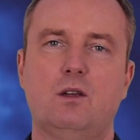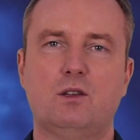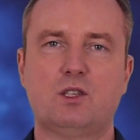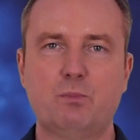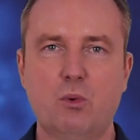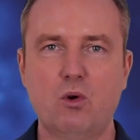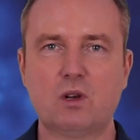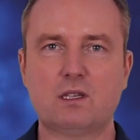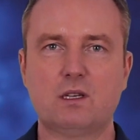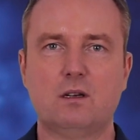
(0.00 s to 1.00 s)

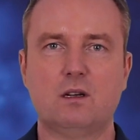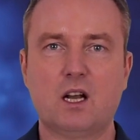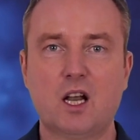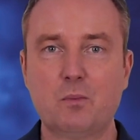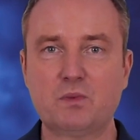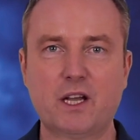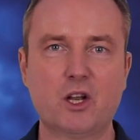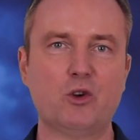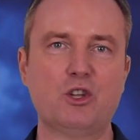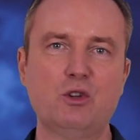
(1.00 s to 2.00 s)
Sports clubs are
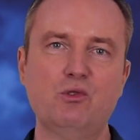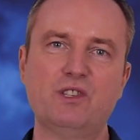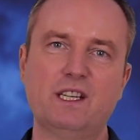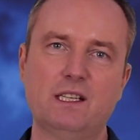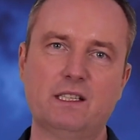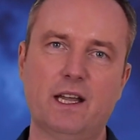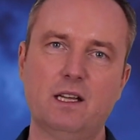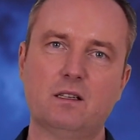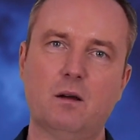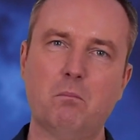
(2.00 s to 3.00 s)
now using
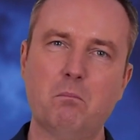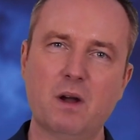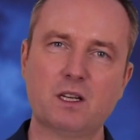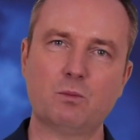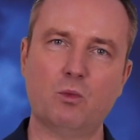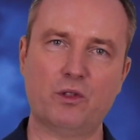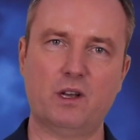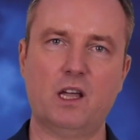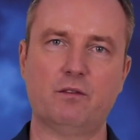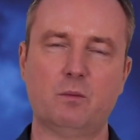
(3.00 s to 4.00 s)
data much more
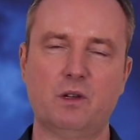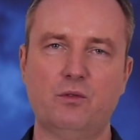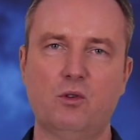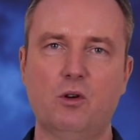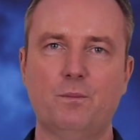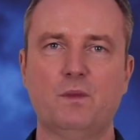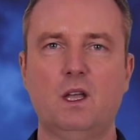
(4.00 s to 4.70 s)
than ever before